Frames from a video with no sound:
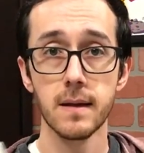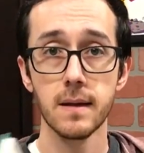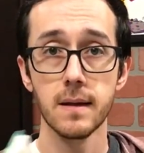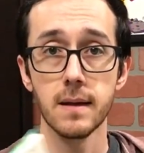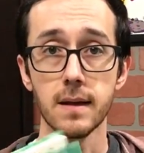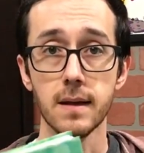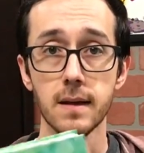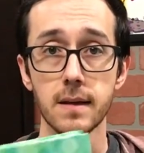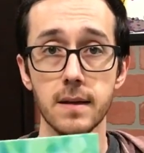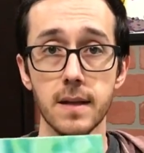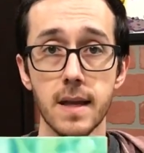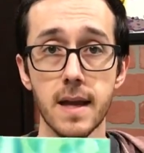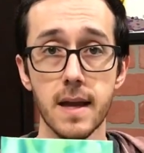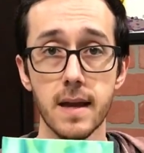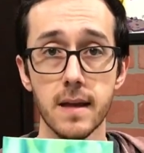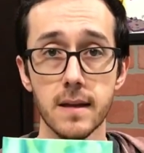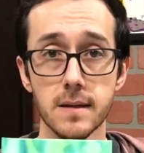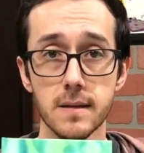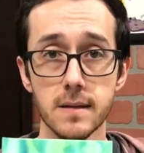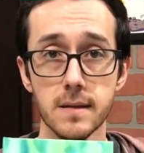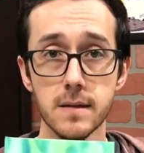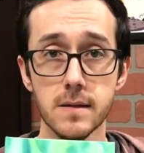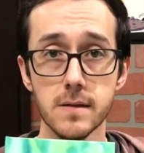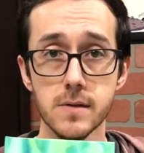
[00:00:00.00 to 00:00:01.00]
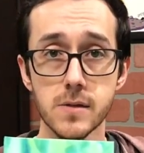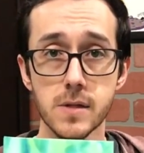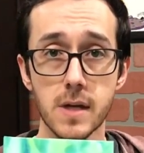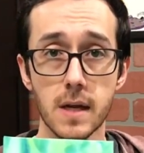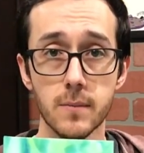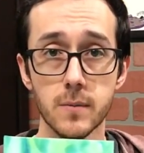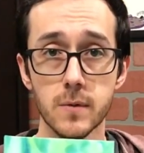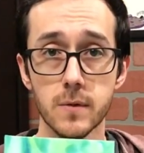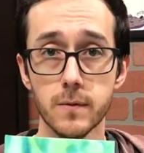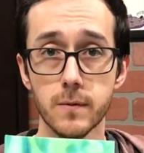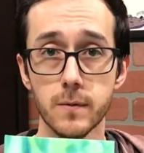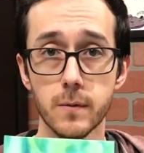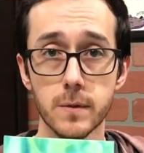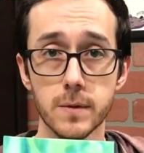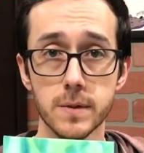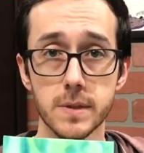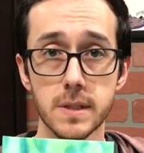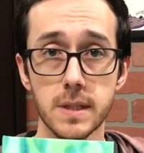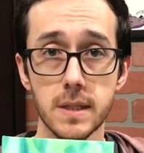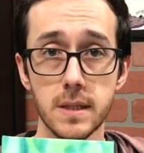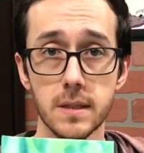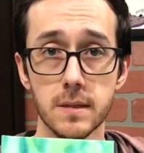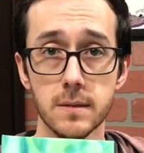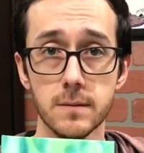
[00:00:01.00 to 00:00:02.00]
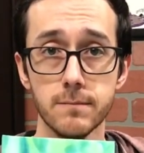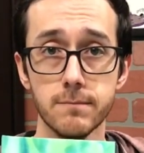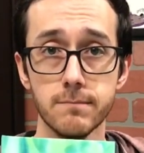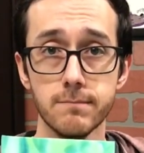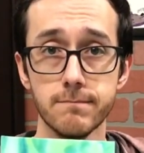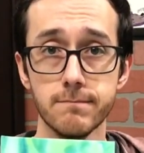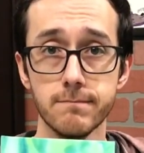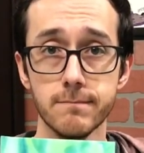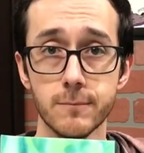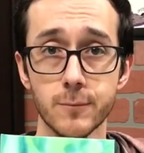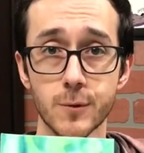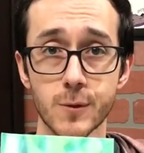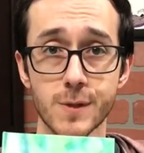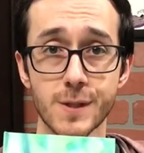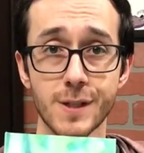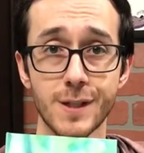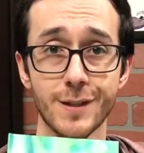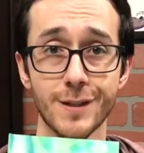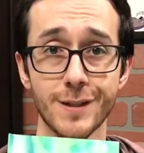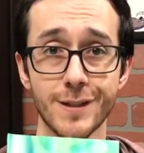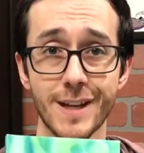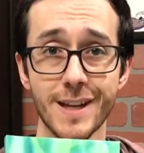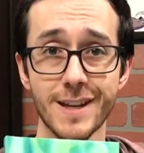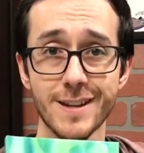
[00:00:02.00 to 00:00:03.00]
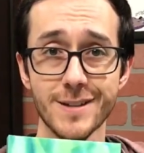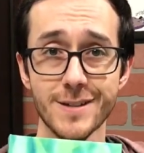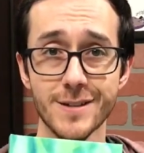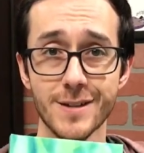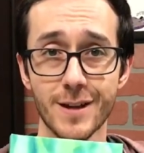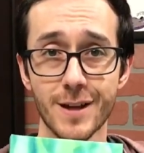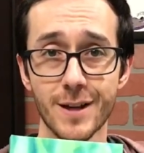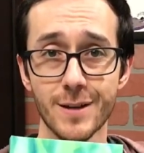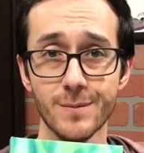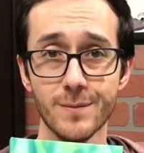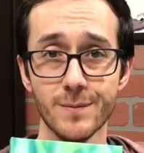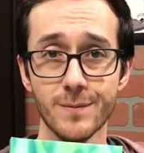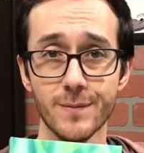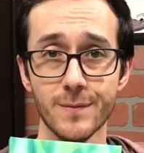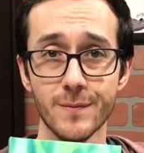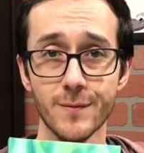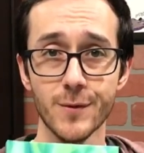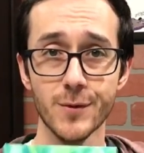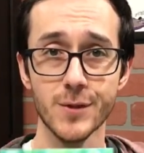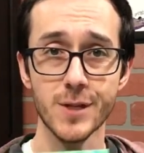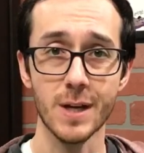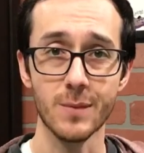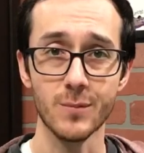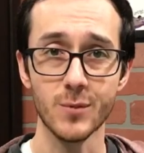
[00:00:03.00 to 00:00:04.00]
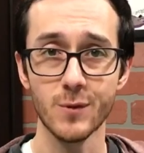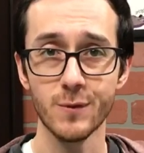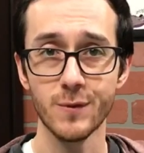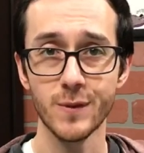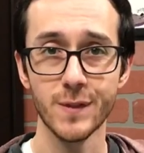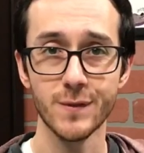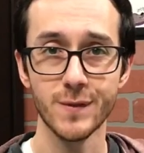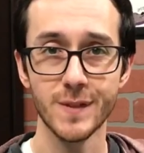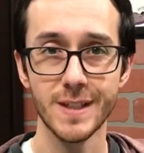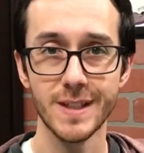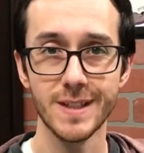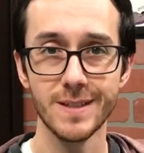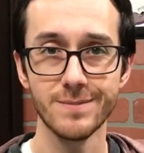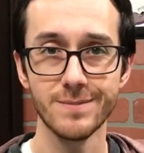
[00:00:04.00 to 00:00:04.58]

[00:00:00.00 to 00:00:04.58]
And that is chapter 14. We'll see you next time for chapter 15.